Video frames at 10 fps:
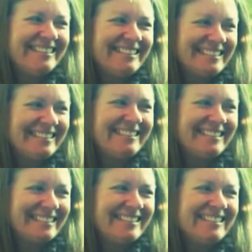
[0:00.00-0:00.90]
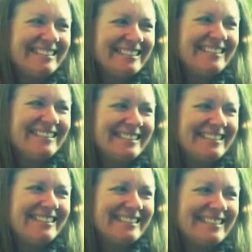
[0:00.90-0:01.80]

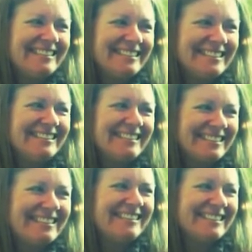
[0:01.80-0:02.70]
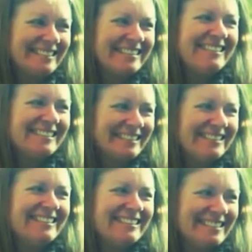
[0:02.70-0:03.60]

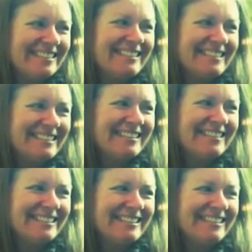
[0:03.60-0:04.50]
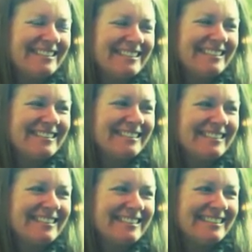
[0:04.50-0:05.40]

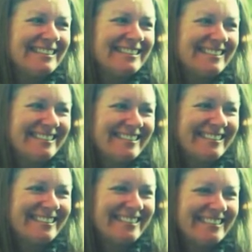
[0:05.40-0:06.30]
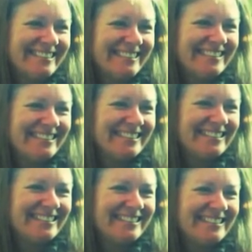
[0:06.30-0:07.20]

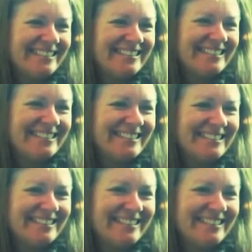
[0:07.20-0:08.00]
(silent)